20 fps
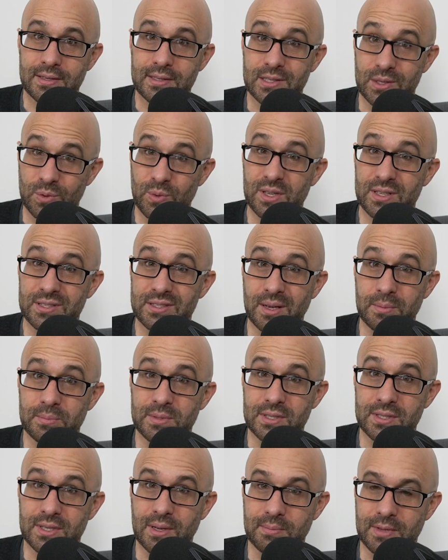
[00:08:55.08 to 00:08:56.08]
Squealer's up
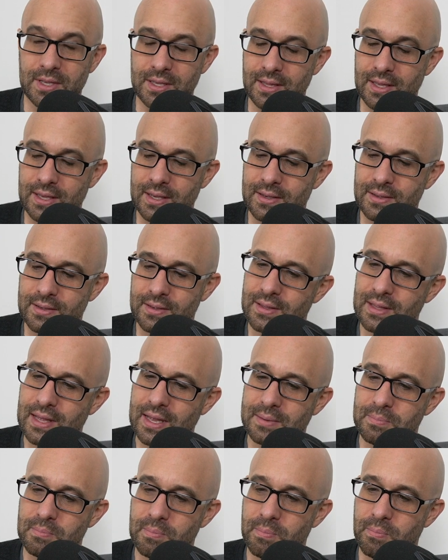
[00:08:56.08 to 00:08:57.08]
to something there,
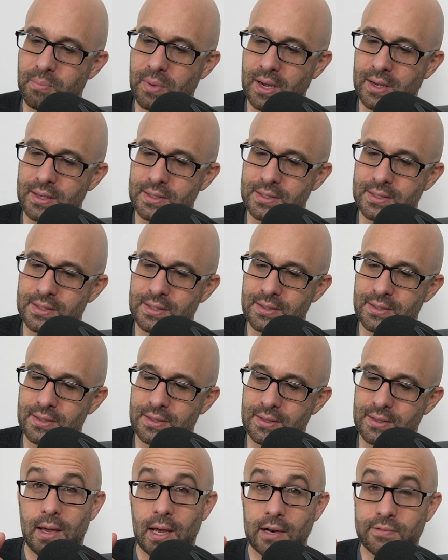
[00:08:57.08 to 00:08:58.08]
that bastard.
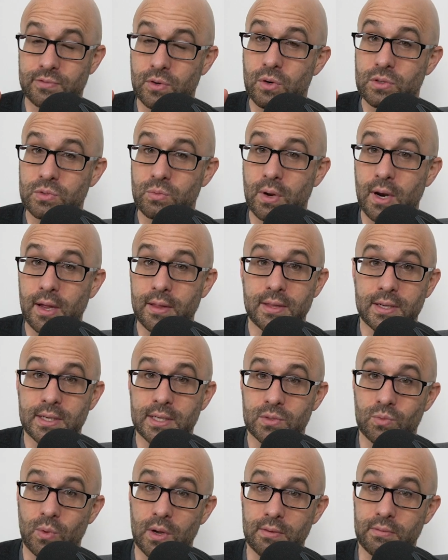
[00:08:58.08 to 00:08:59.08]
And of course, what I think
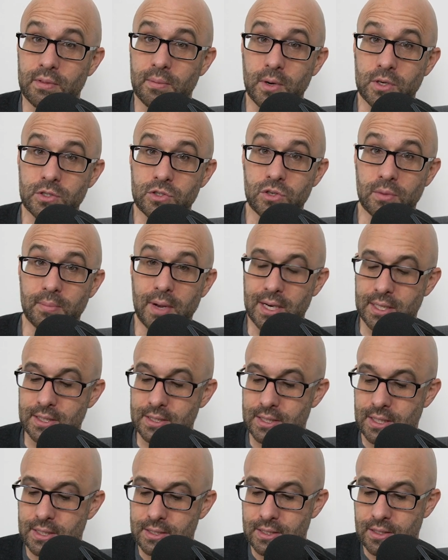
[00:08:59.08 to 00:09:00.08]
is one of the most dramatic
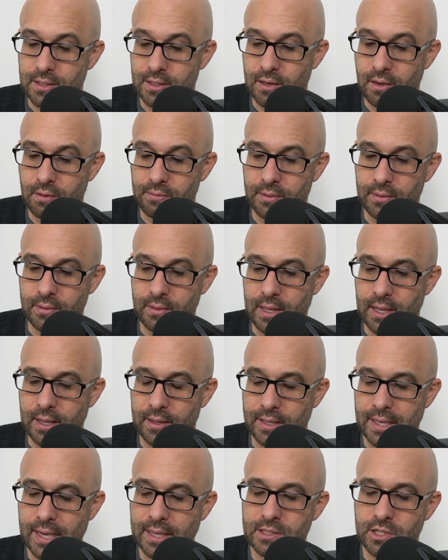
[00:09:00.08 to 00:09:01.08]
scenes in the novel,
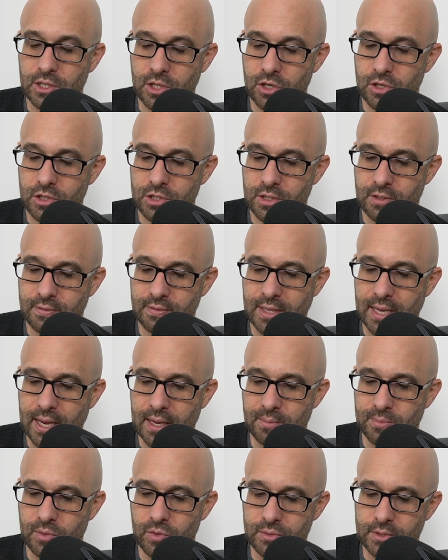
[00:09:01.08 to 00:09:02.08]
the execution of the
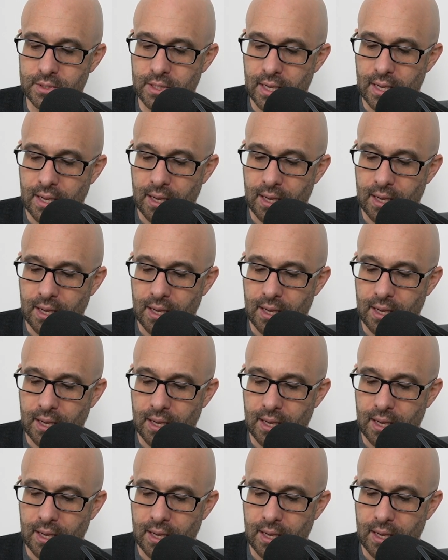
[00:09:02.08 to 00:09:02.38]
animals,